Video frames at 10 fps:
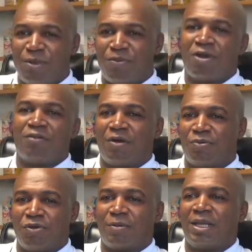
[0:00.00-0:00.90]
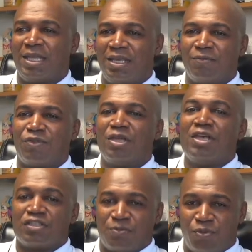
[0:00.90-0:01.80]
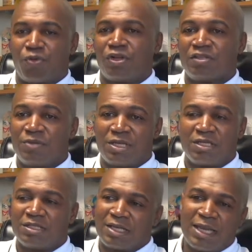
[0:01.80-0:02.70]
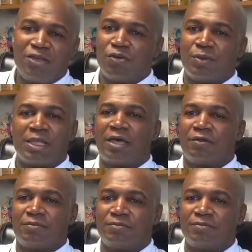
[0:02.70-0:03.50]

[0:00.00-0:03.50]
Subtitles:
be part of our program. I need them to support us, because I can't do it without